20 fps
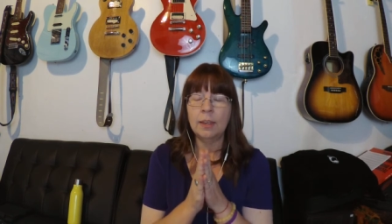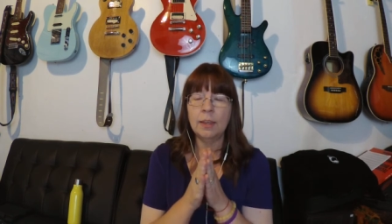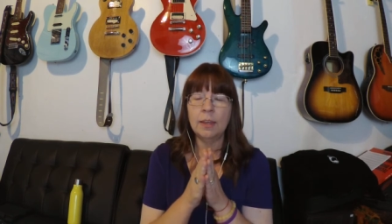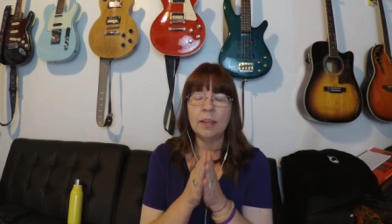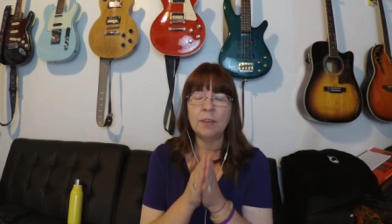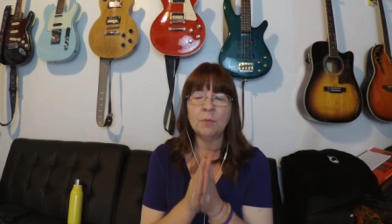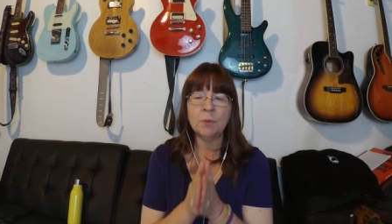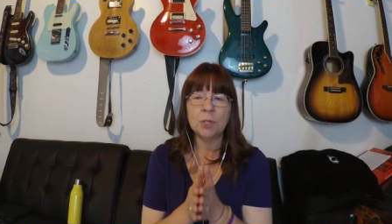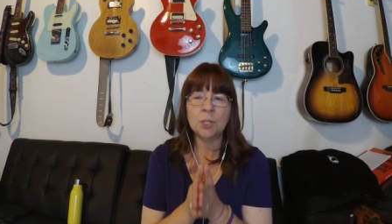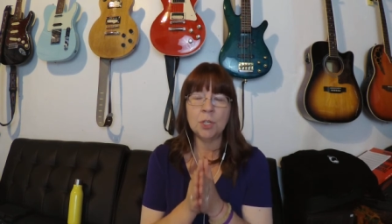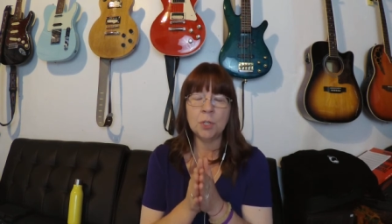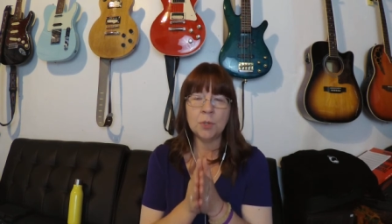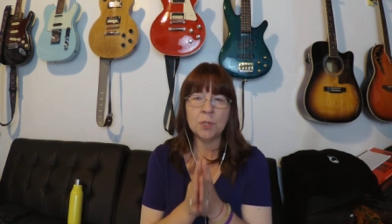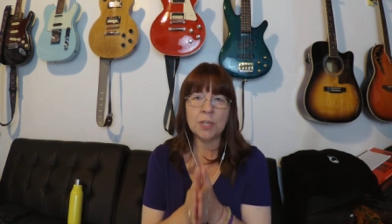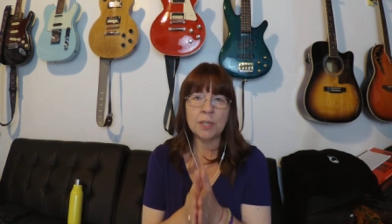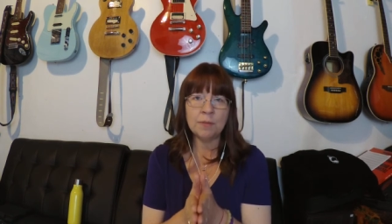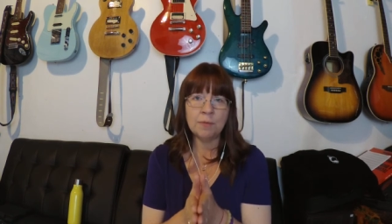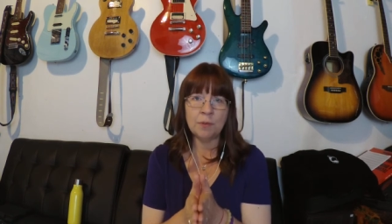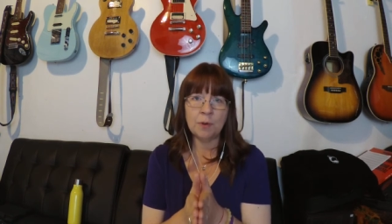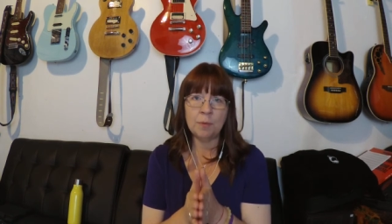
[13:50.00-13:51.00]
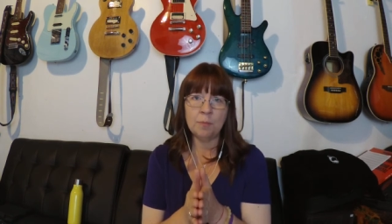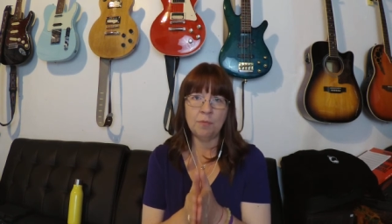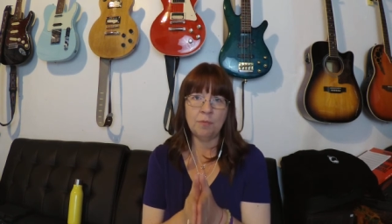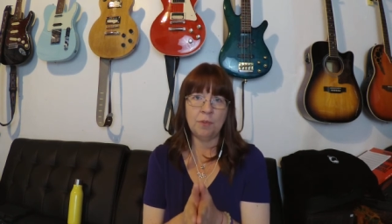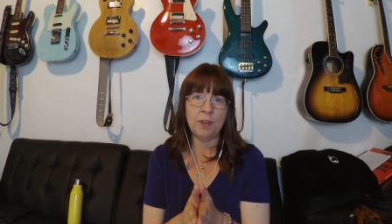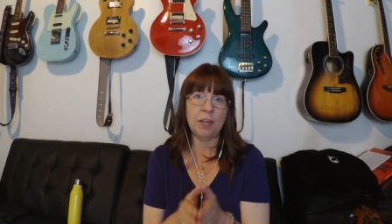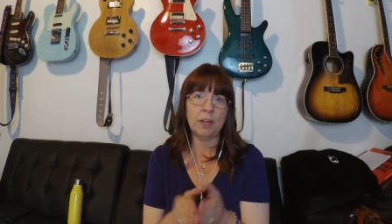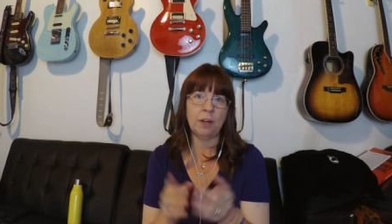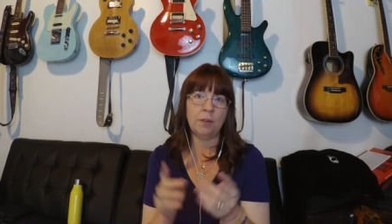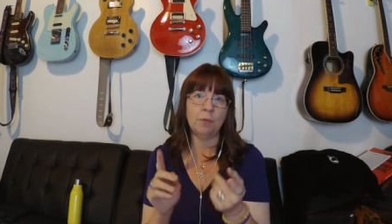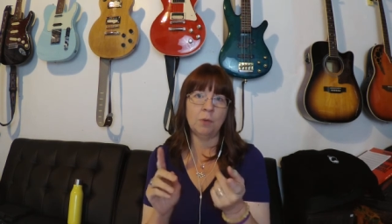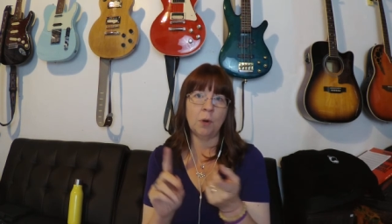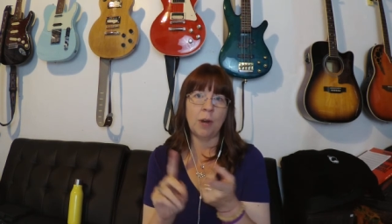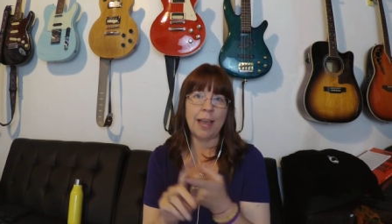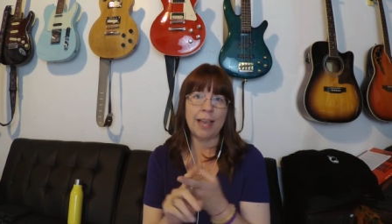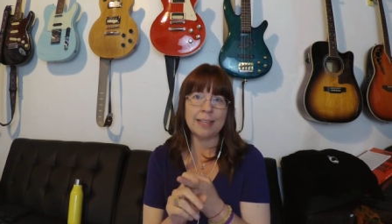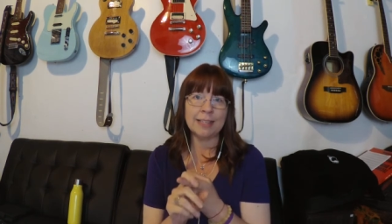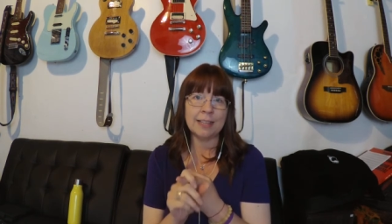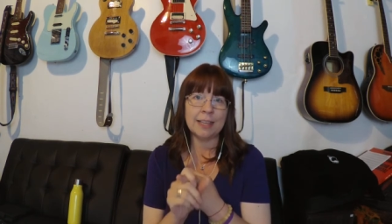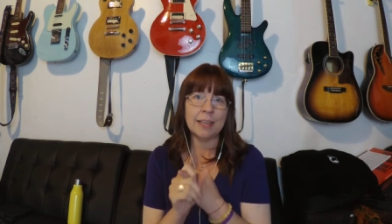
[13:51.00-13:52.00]
If we're choosing from fear, if we're
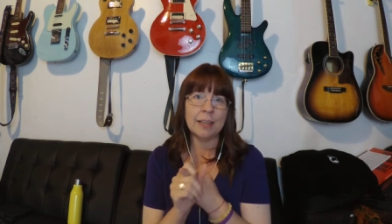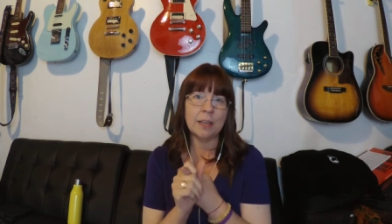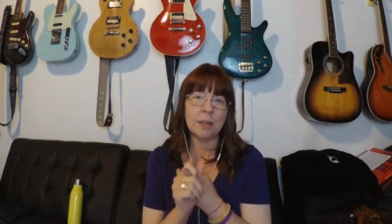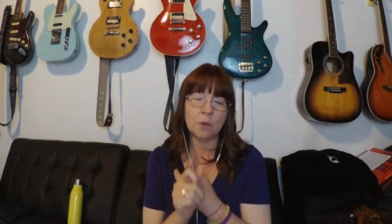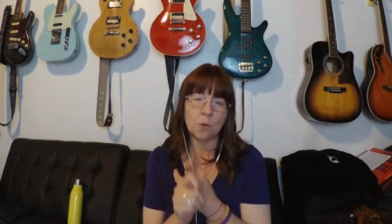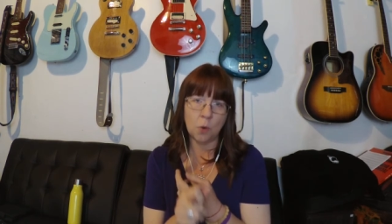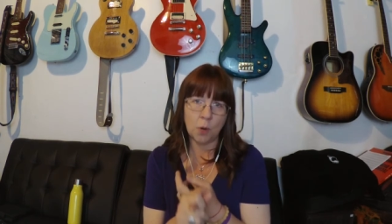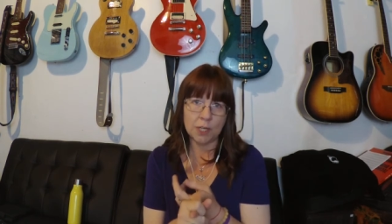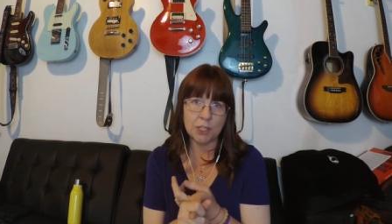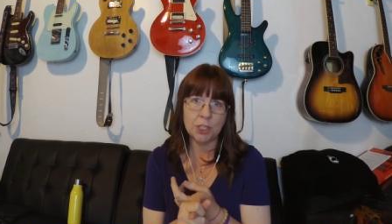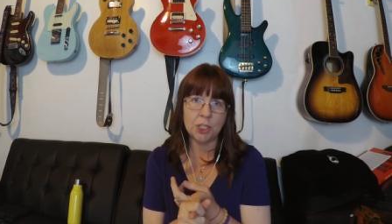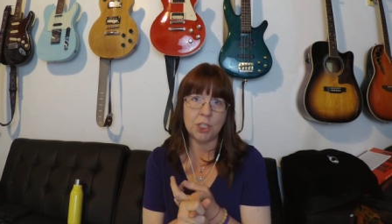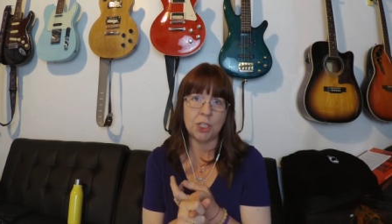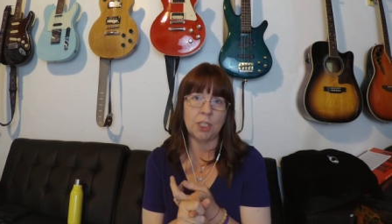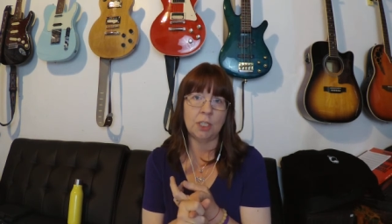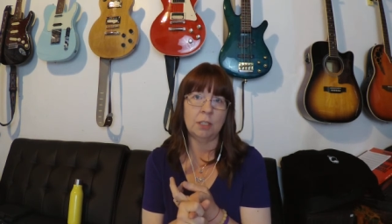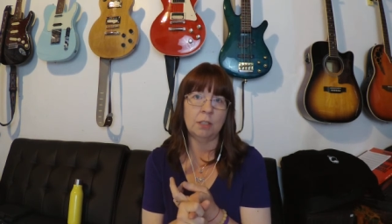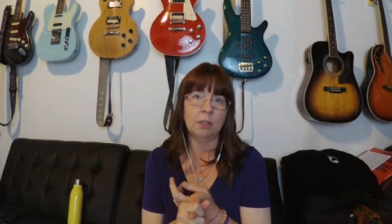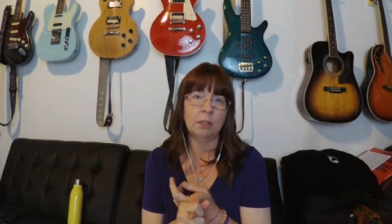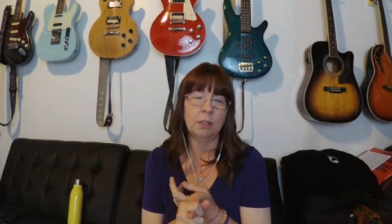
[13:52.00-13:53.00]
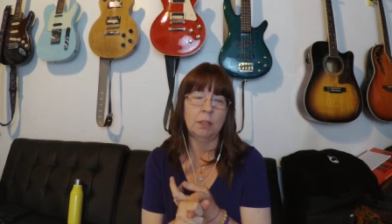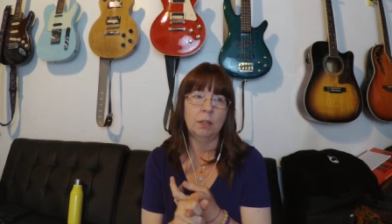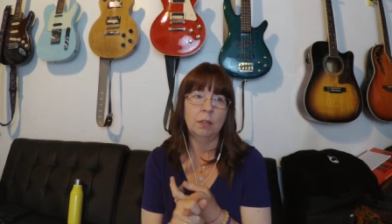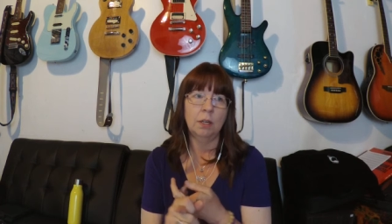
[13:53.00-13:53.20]
asking a question